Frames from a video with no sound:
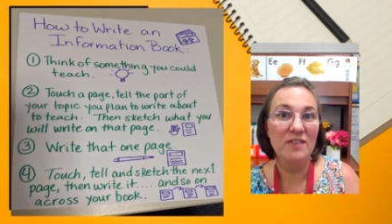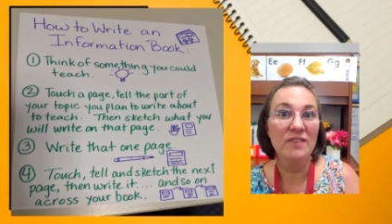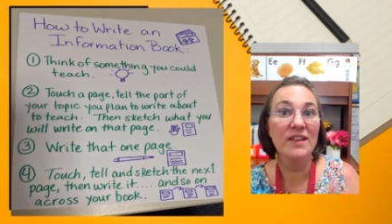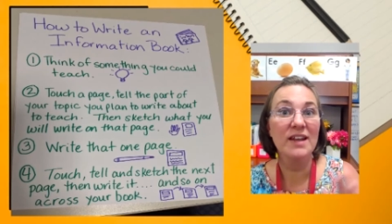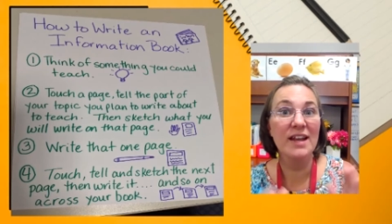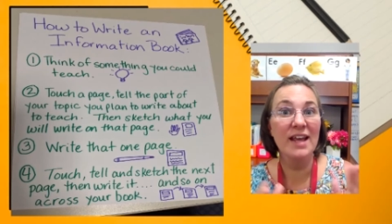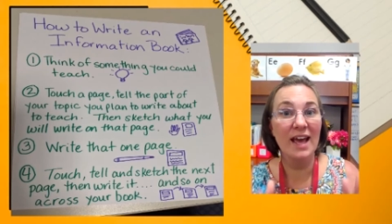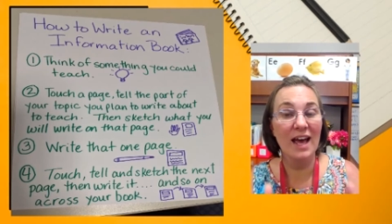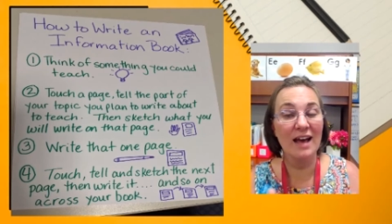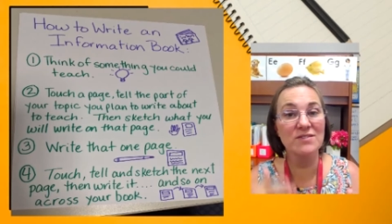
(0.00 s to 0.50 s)

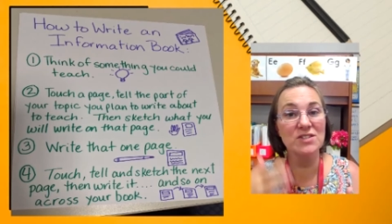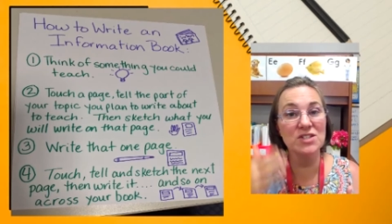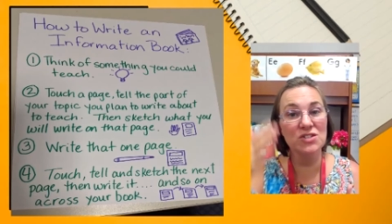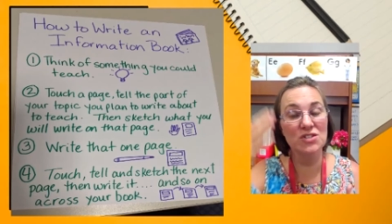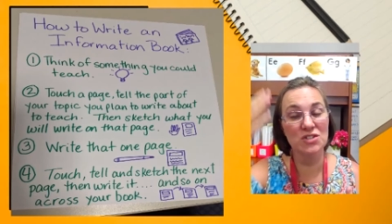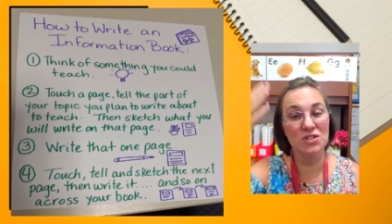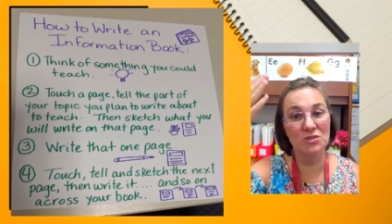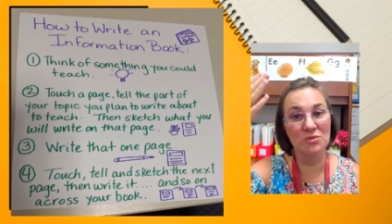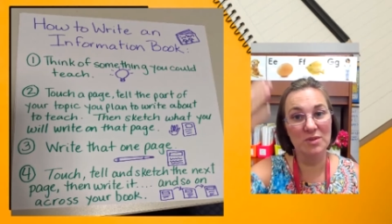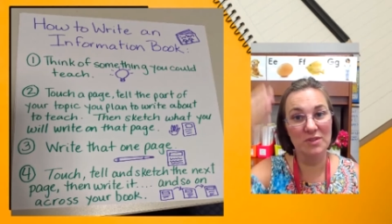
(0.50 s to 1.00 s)
that have to
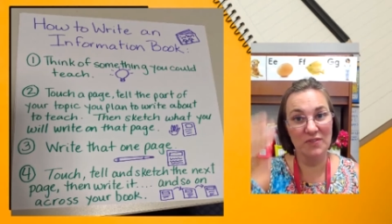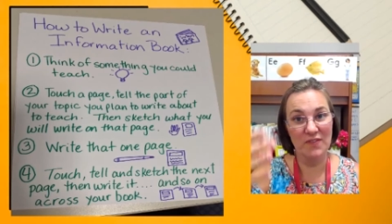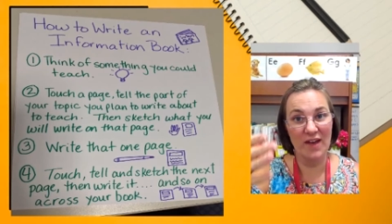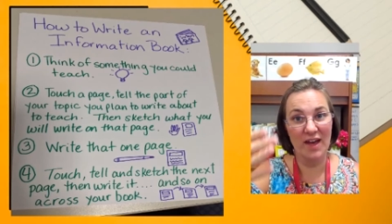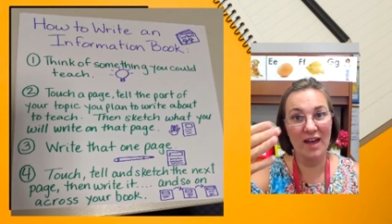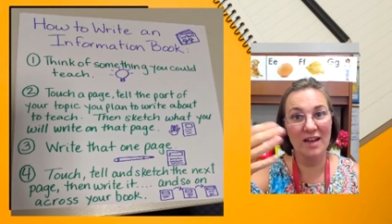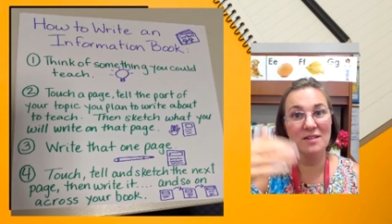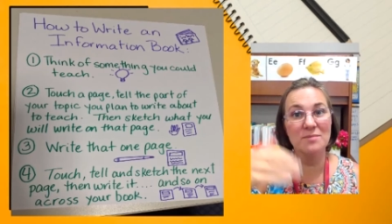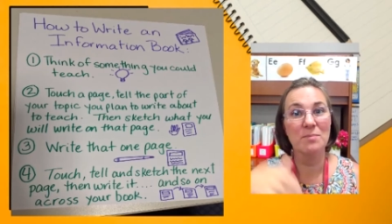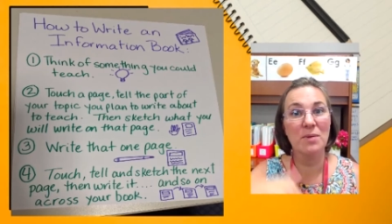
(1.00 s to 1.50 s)
do with
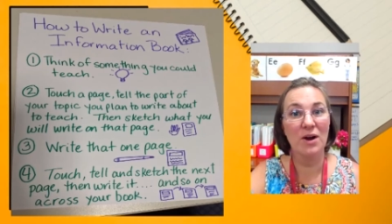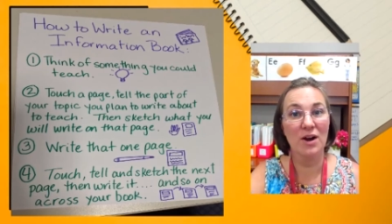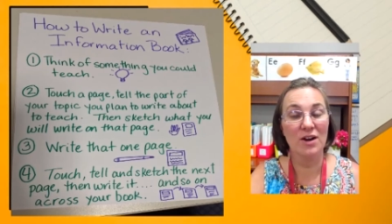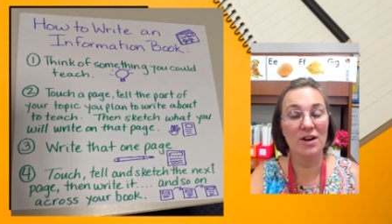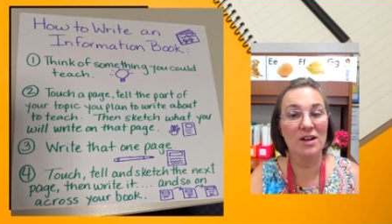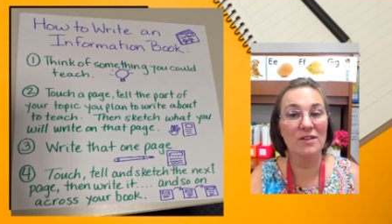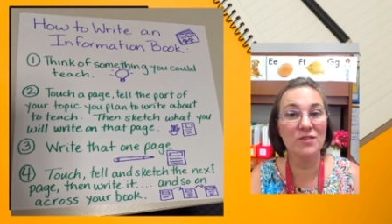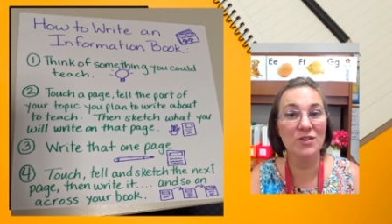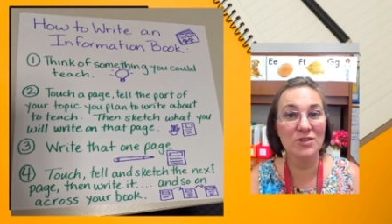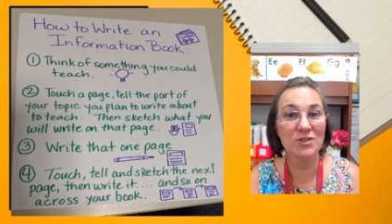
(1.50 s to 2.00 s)
that
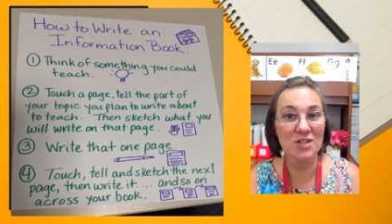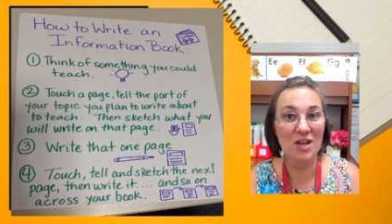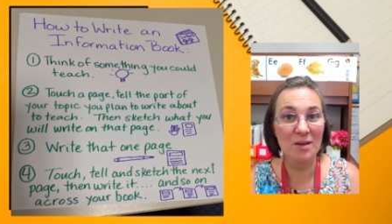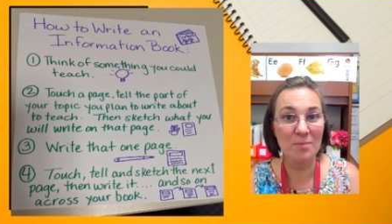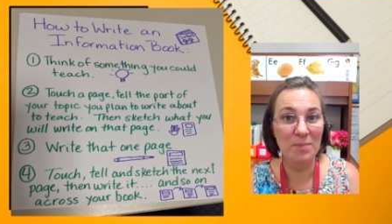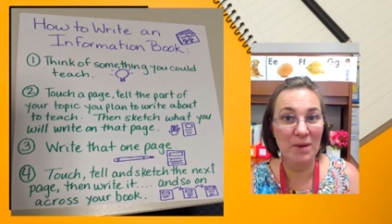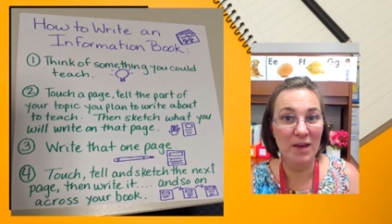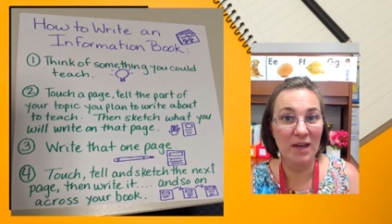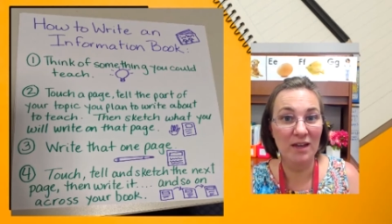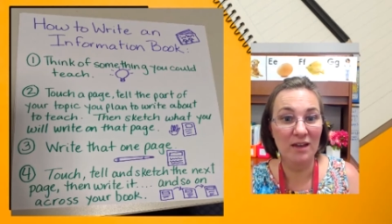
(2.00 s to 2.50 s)
part of your
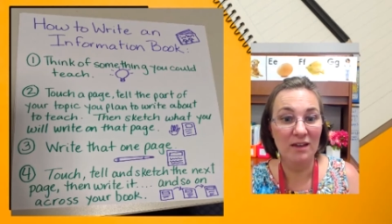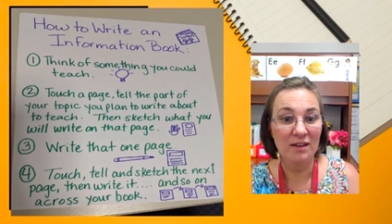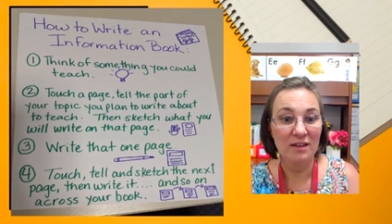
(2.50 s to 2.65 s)
topic.